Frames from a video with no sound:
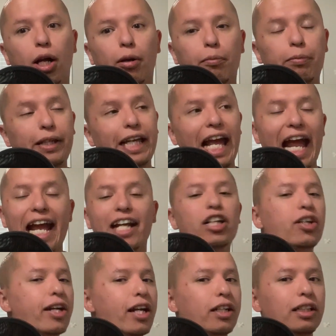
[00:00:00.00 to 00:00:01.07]
be
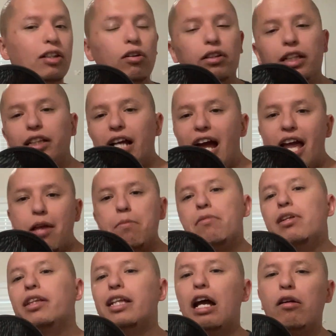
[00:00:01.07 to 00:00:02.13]
angrier all the time
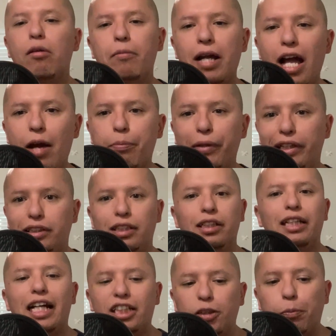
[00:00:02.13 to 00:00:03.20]
now i'm happier
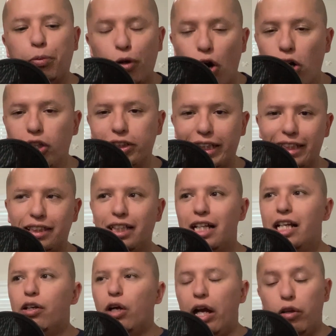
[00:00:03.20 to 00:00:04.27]
that's progress
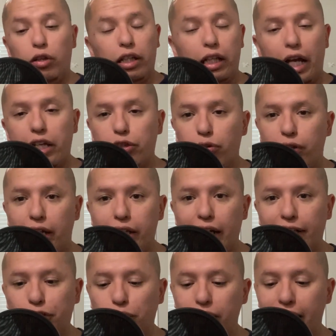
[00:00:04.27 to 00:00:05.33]
and and you can
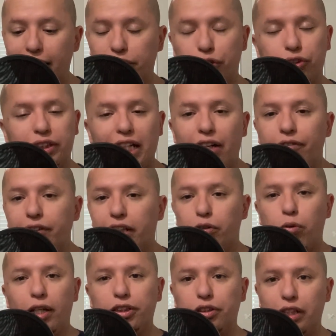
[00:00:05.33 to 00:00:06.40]
actually ask yourself the
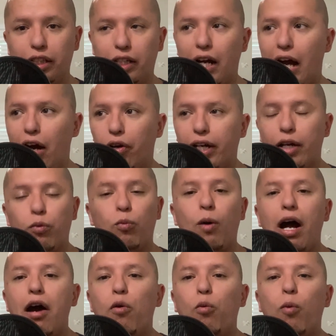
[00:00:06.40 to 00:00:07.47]
question like okay
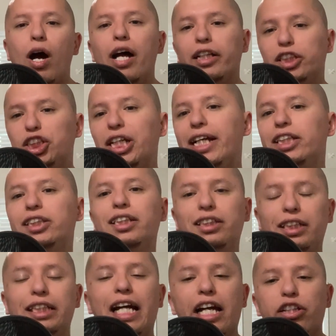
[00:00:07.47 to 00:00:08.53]
what what changes
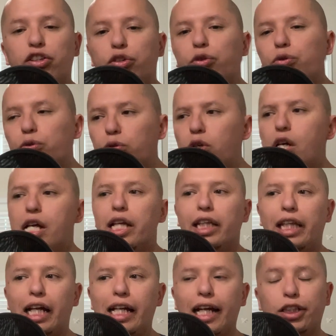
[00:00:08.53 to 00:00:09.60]
did i do
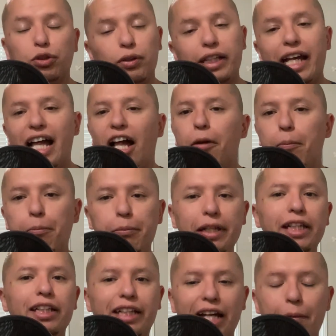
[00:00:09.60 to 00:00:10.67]
that actually helped
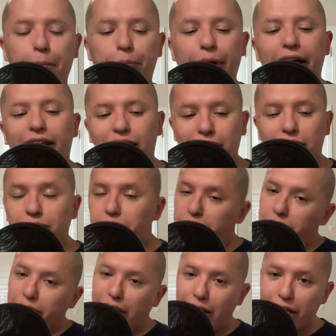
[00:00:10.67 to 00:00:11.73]
me get better
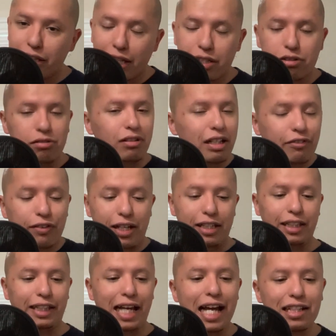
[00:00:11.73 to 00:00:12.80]
and then you're gonna find
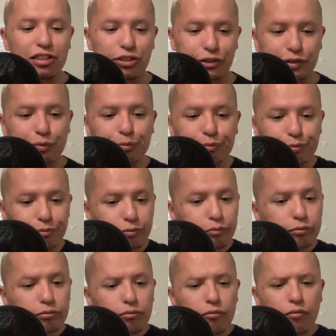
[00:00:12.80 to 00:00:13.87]
the answer
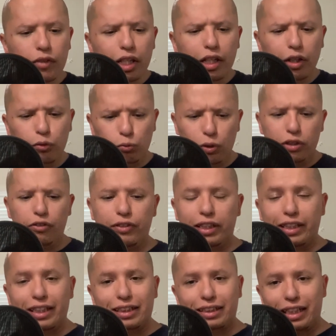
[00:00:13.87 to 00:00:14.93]
and mm-hmm. one
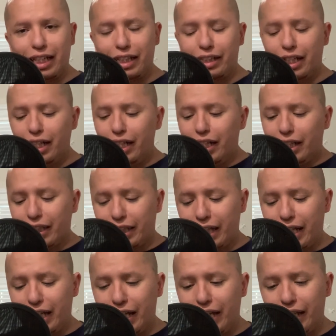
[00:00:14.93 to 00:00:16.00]
things that
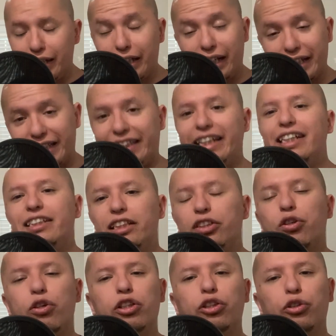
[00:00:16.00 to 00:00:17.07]
that this is
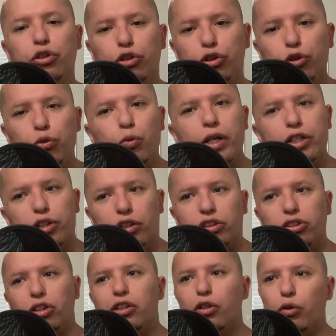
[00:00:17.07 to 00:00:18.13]
going to do when you
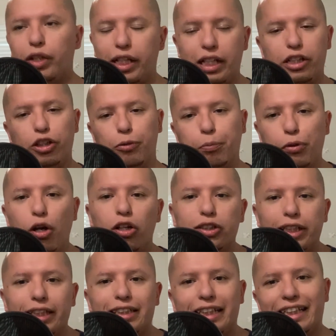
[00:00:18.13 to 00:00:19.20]
start looking at your
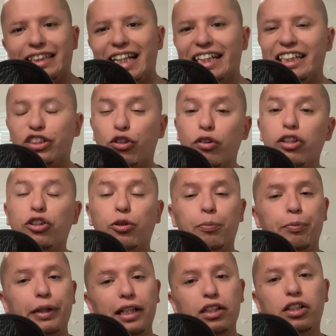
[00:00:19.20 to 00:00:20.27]
progress is that it's going to
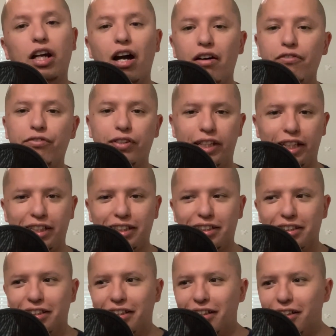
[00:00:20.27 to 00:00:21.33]
build confidence.
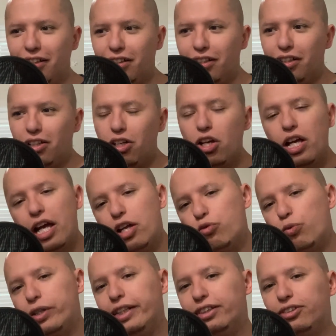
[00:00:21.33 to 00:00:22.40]
And
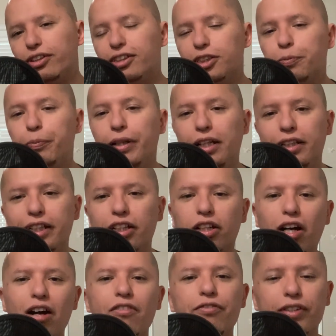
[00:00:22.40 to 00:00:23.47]
when it starts building
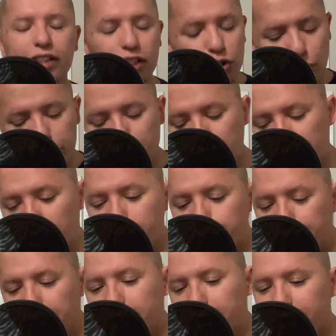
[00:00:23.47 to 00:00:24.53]
confidence, when you start
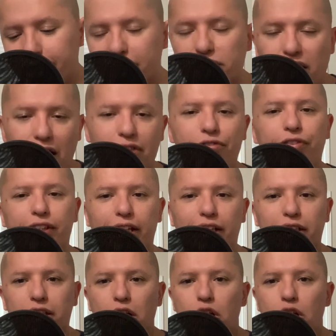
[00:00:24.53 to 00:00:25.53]
building this confidence,